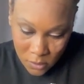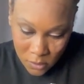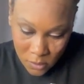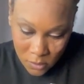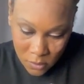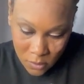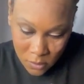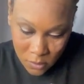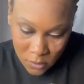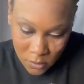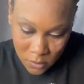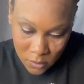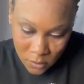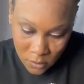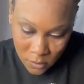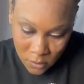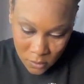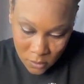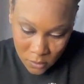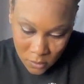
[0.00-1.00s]

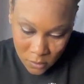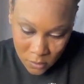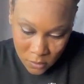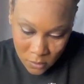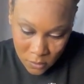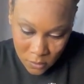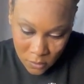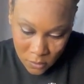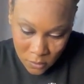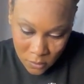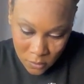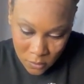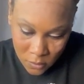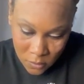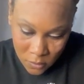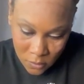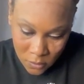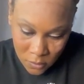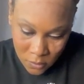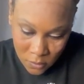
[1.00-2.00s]

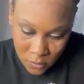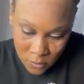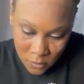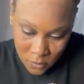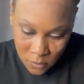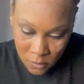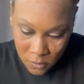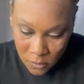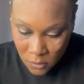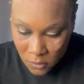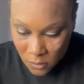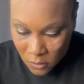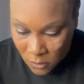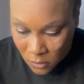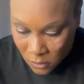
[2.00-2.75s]
(no one is talking)